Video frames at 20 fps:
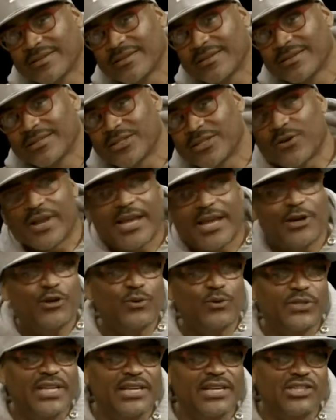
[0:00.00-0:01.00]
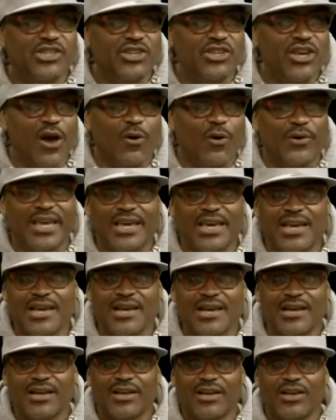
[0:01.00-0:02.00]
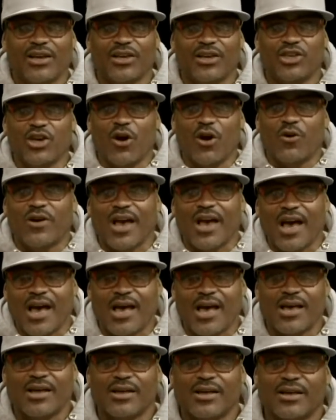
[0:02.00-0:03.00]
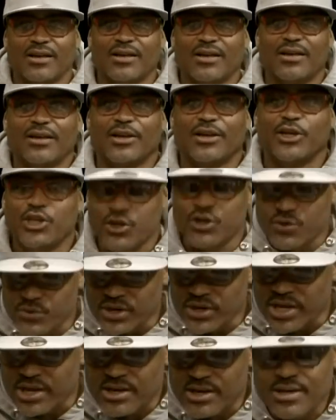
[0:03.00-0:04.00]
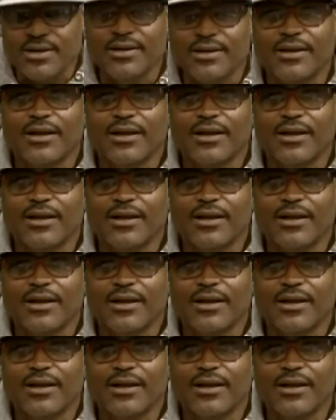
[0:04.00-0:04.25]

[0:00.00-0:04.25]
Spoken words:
So the Hindu says yogi, yoga, union.